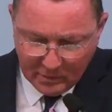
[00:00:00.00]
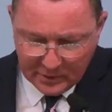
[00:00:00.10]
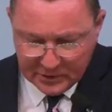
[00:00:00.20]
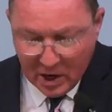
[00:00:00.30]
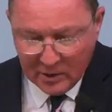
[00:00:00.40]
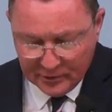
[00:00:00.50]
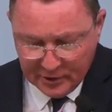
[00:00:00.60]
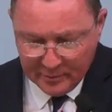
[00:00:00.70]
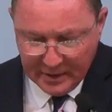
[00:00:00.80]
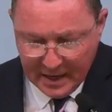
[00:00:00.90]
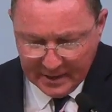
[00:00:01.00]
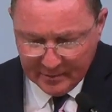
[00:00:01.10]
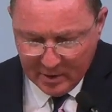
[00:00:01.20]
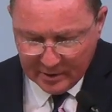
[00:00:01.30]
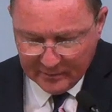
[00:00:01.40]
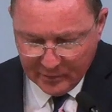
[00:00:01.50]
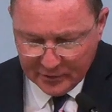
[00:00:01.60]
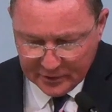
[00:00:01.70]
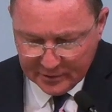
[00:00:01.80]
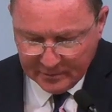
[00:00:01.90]
scholarship behind the modern
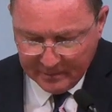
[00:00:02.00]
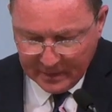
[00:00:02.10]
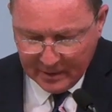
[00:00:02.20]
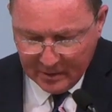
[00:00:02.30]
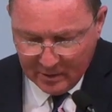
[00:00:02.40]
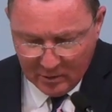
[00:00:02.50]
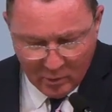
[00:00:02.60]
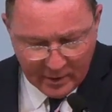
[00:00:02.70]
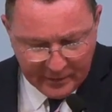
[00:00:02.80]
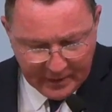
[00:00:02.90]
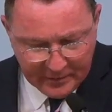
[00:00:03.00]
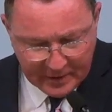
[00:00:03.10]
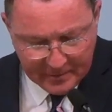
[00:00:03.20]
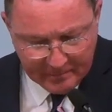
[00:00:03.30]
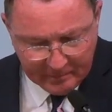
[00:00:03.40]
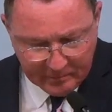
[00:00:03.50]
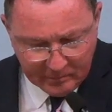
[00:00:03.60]
versions want to think that